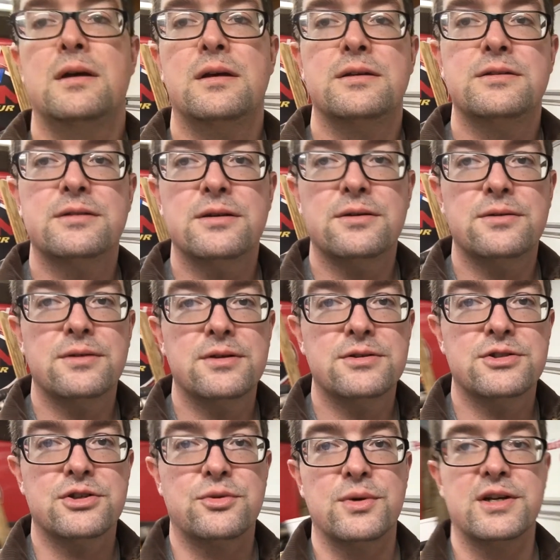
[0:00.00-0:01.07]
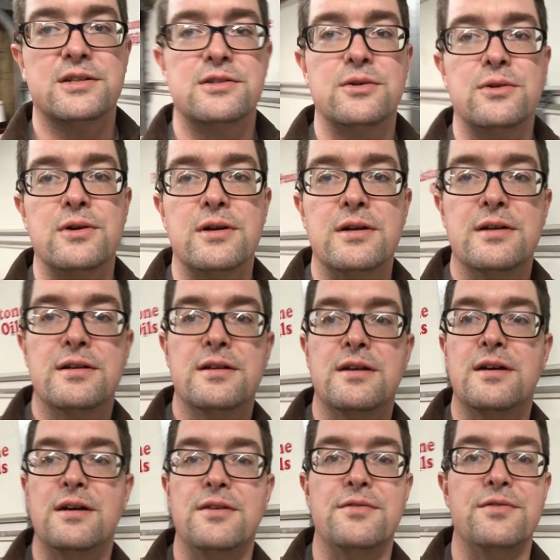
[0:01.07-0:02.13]
So there's your quick tour
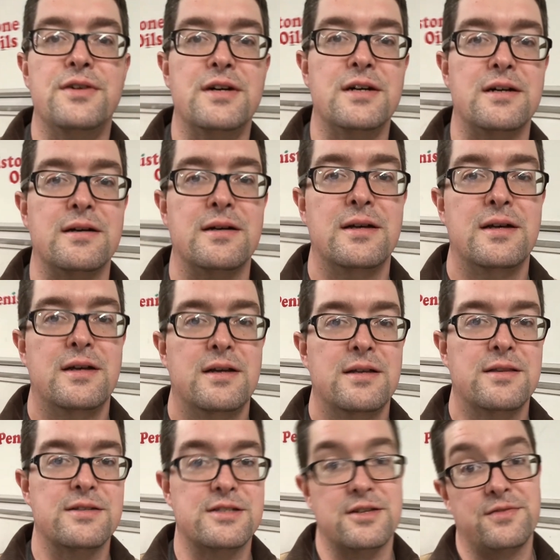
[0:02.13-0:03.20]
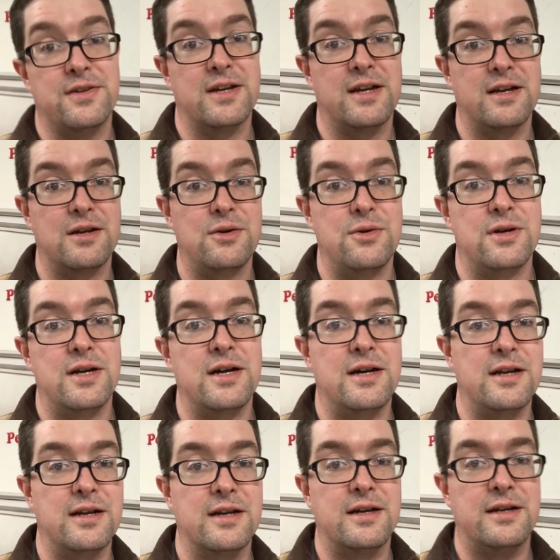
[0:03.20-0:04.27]
of the stuff I got going
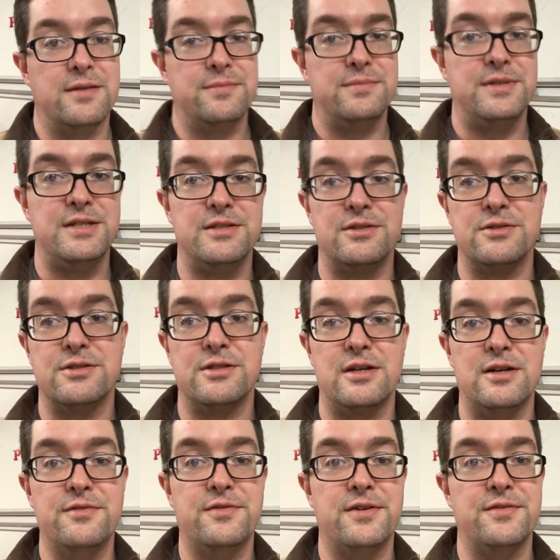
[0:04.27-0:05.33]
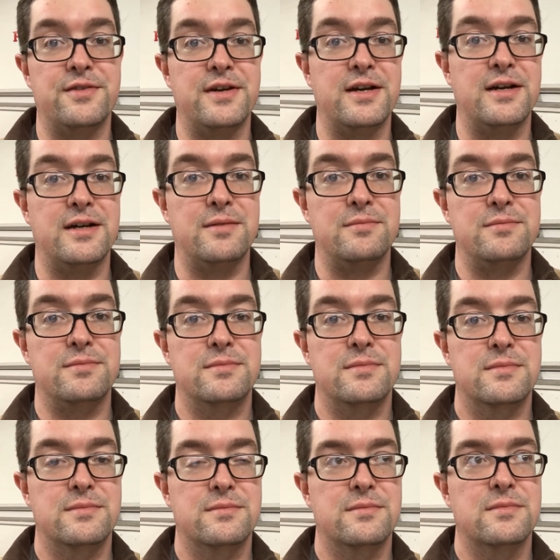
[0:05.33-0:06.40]
on. I got diesel stuff. I've got
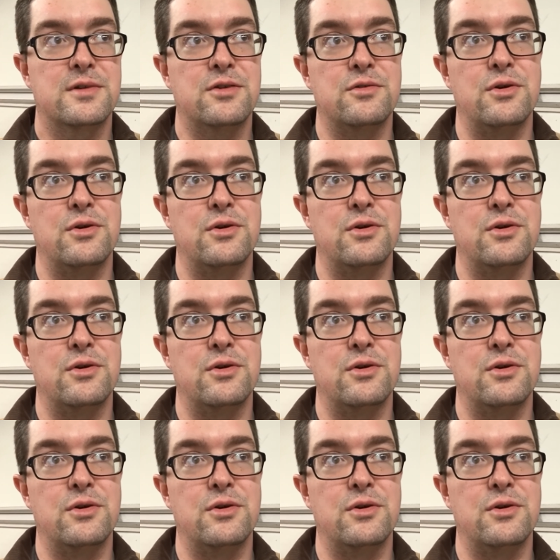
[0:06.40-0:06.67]
a